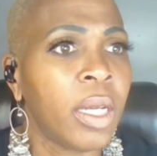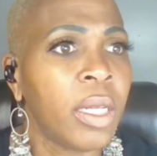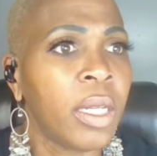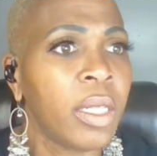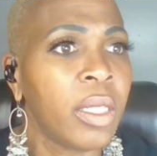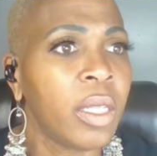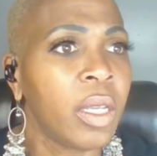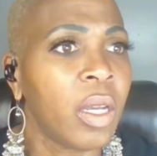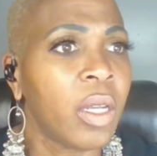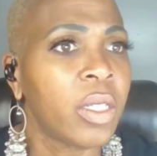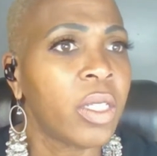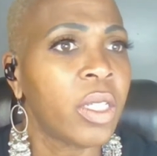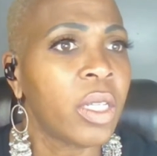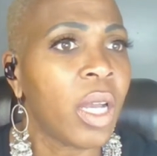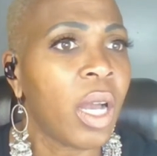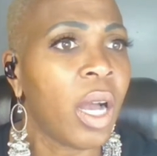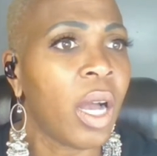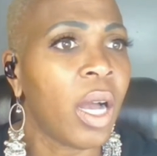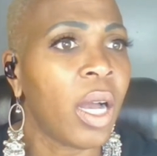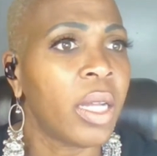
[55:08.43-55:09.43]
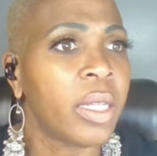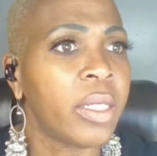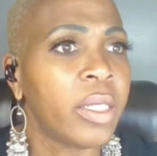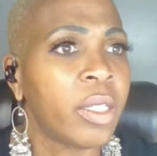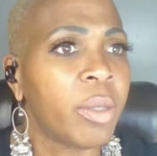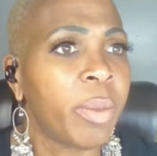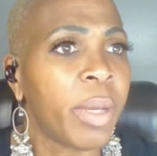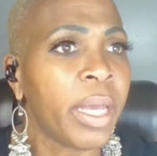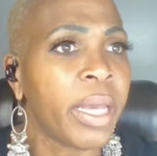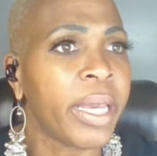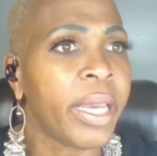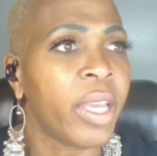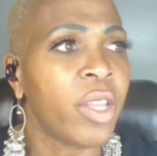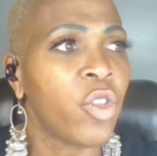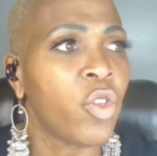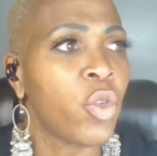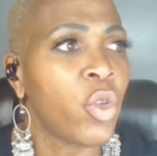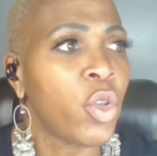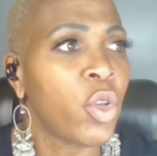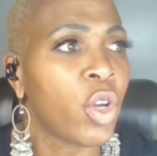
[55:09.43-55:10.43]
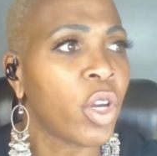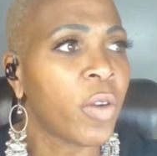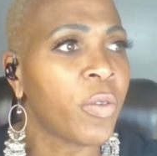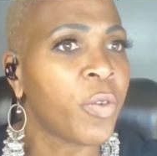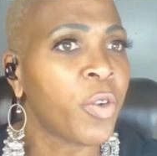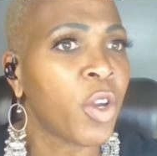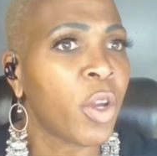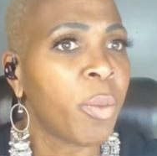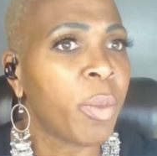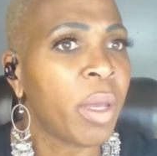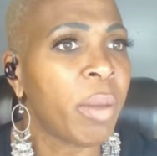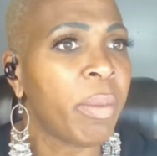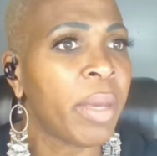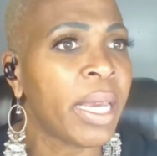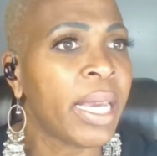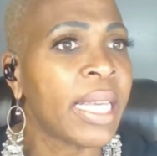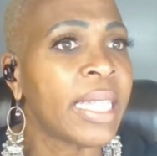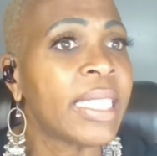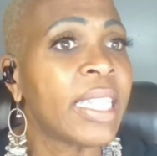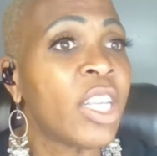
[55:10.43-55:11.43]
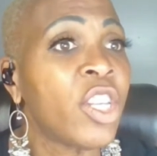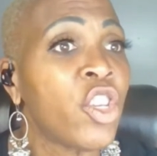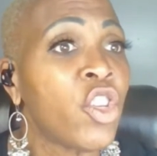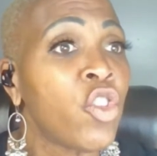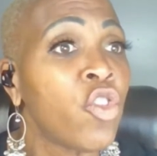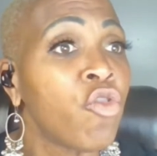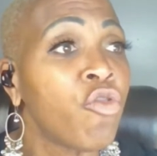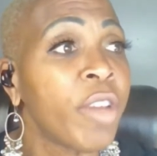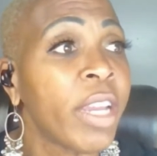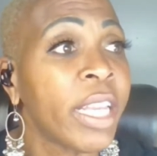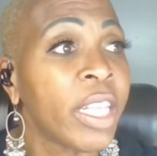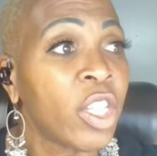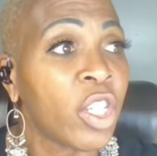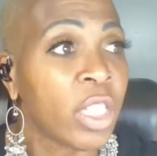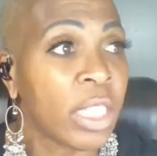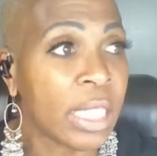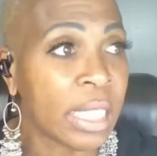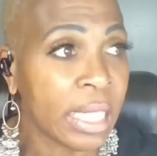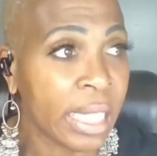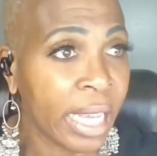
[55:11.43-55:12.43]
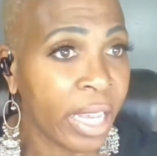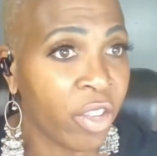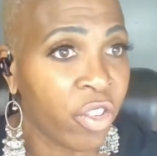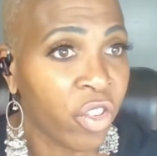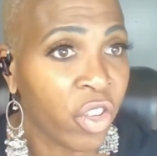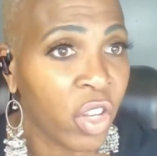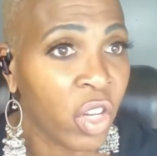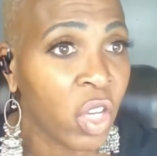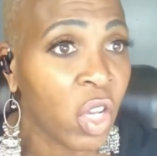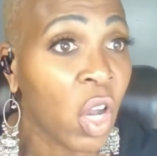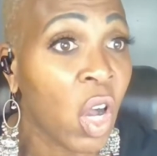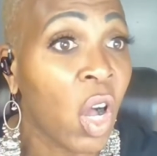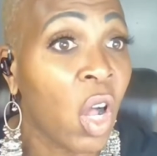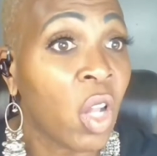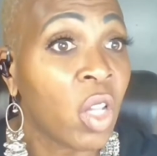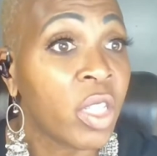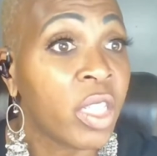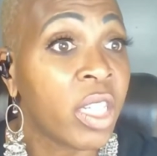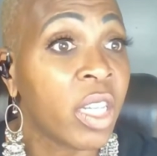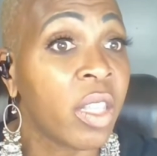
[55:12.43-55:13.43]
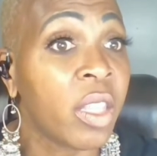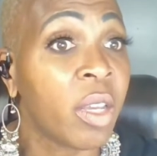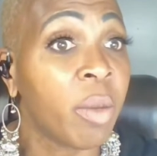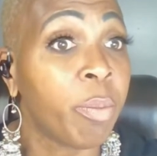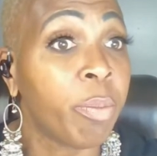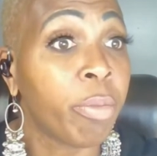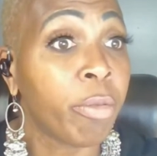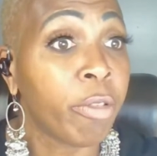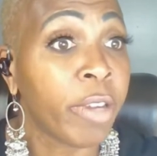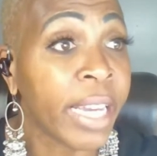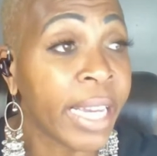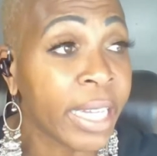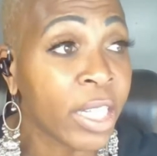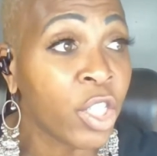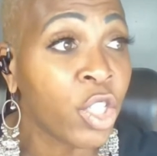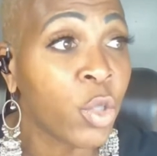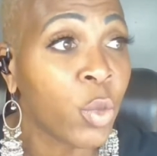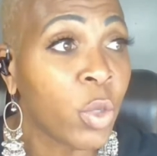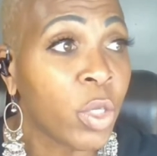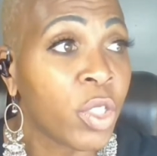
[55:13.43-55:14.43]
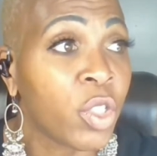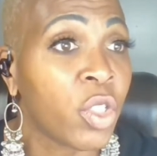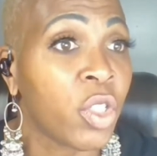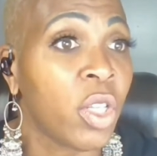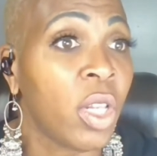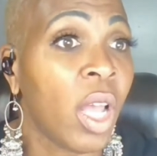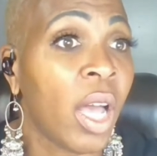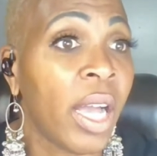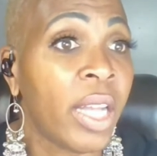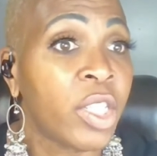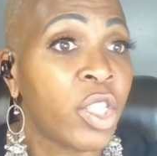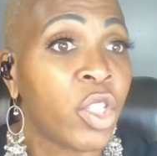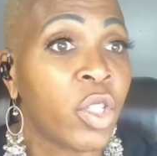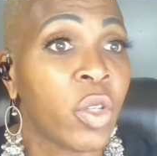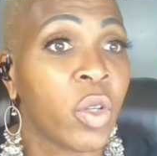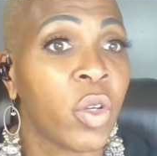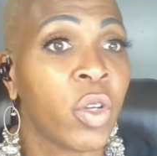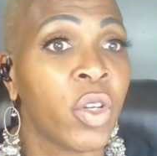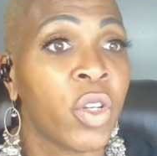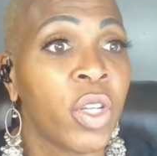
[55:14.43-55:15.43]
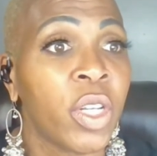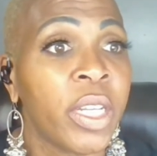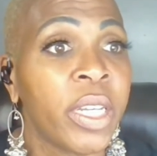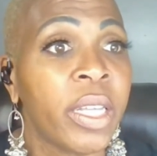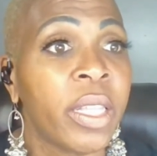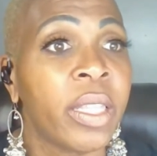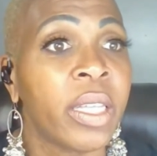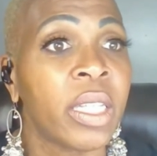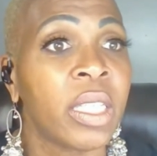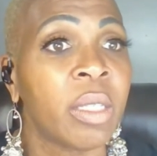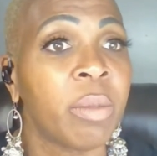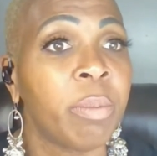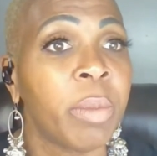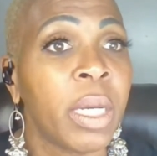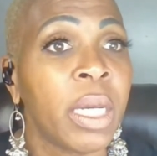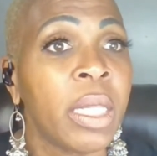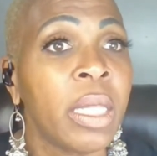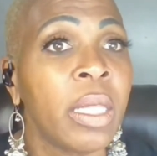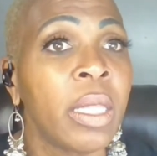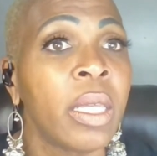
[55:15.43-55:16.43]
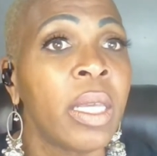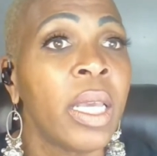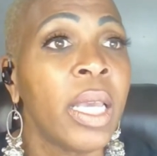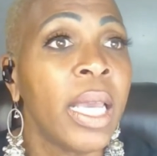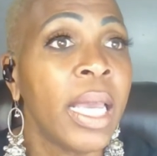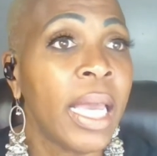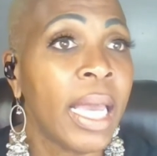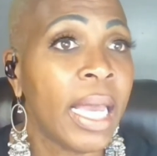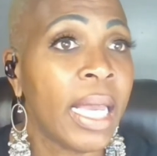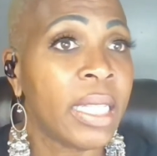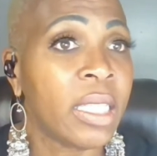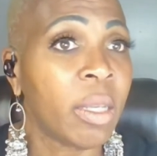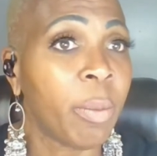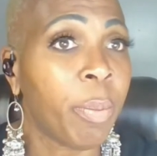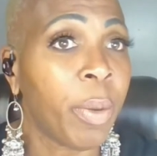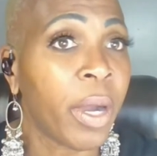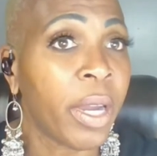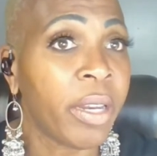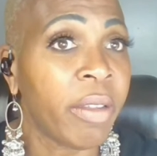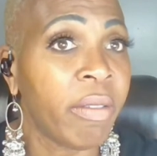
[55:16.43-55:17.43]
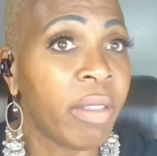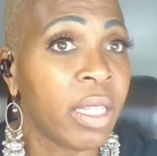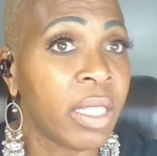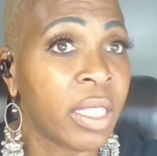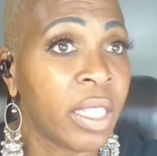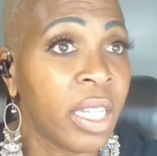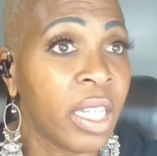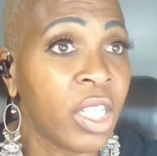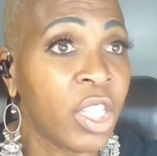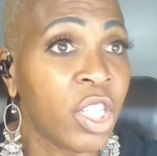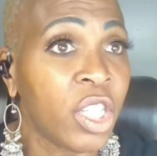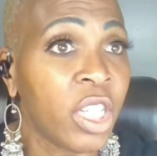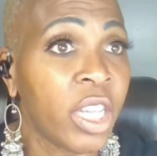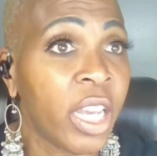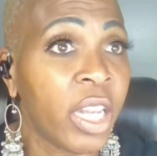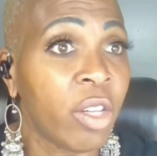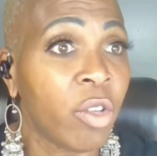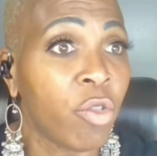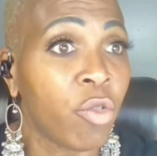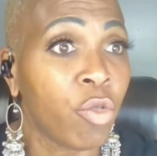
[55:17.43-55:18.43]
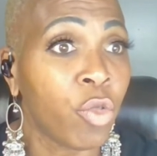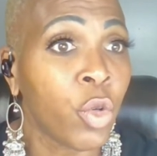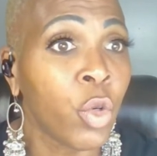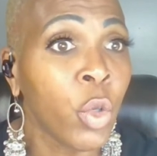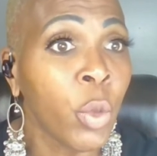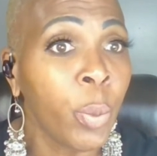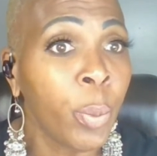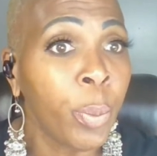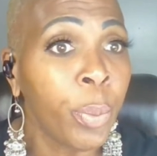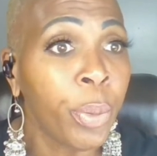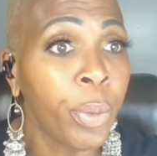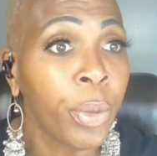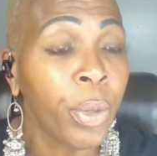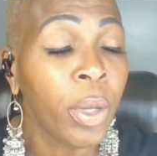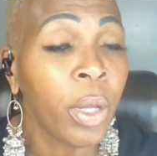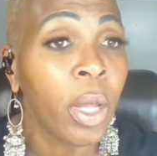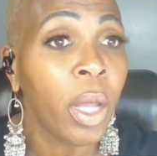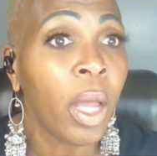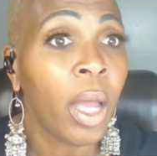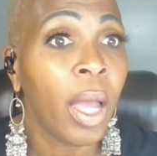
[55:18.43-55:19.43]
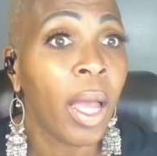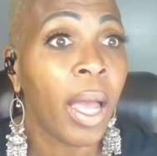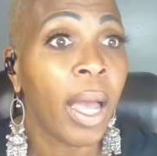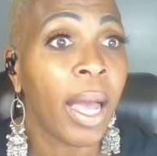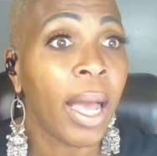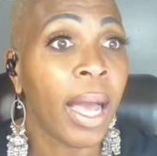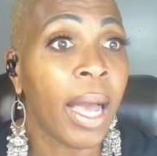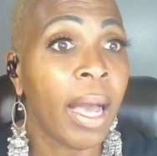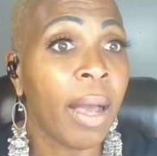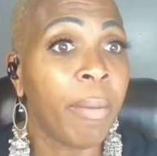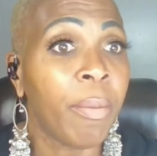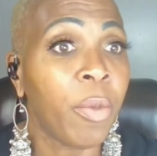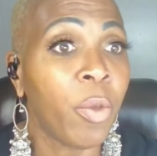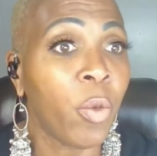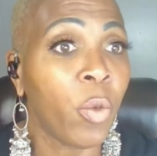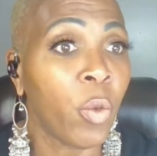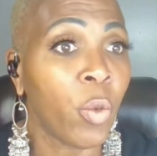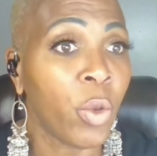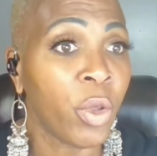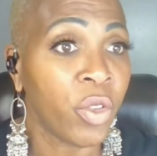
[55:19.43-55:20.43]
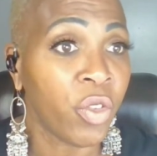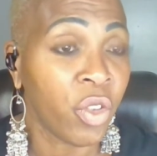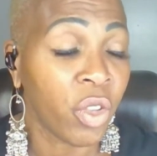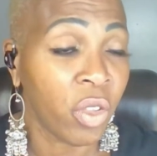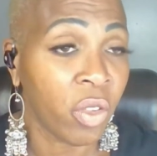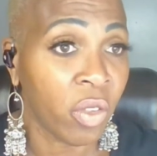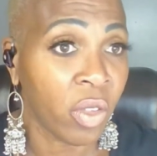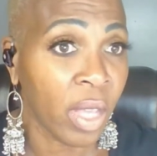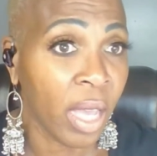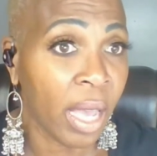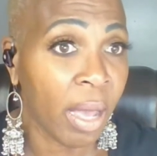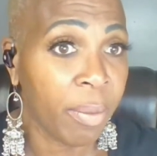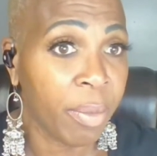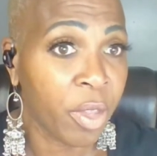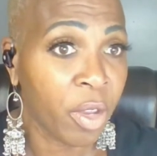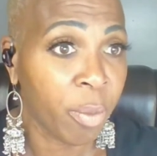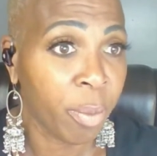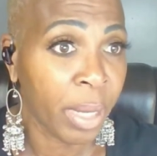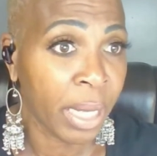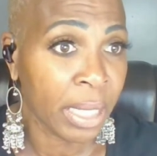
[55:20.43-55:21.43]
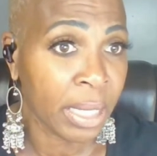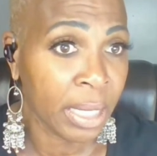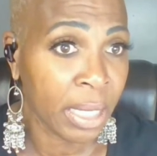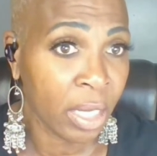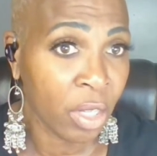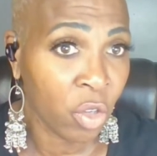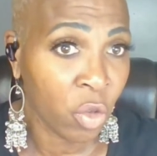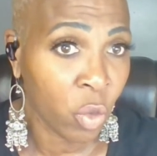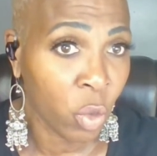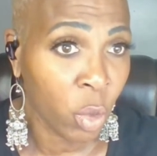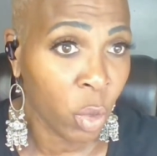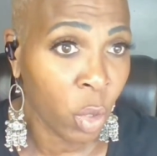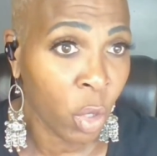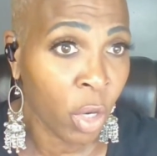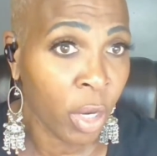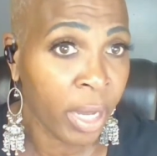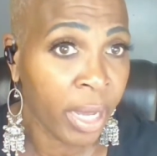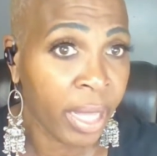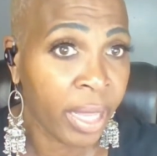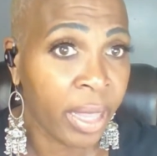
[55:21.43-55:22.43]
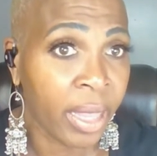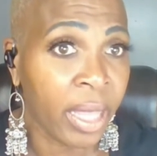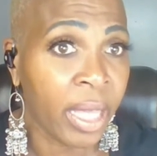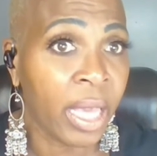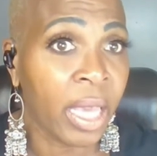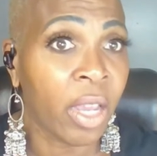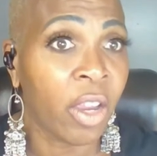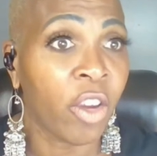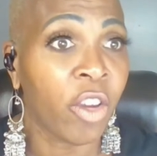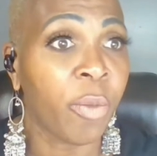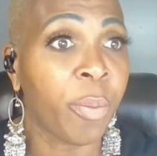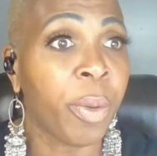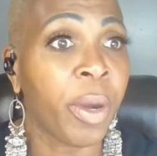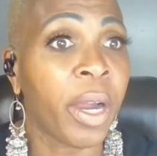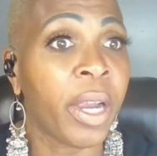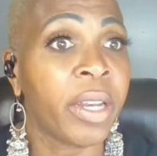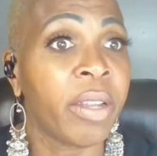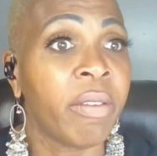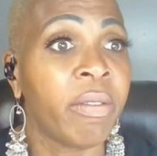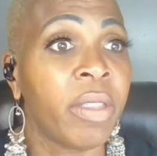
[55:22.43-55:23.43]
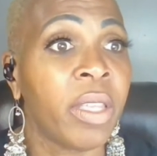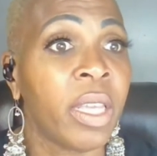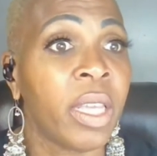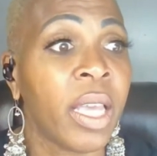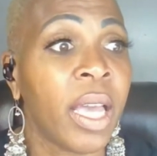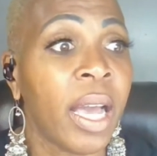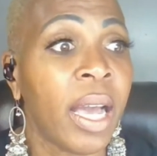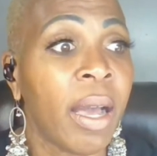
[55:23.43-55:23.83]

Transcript: touch on Jamaica and New York for a bit because a new radio station called The Bridge was launched earlier this month. It's a part of the CGN group, which is they're based in New York, and they are a part of the